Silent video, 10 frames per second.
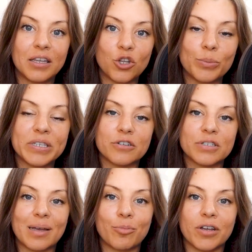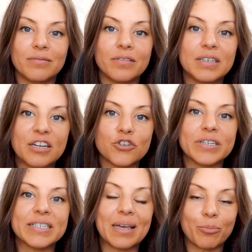Humans are separate. Nature
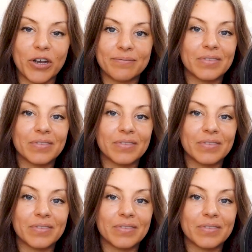is separate.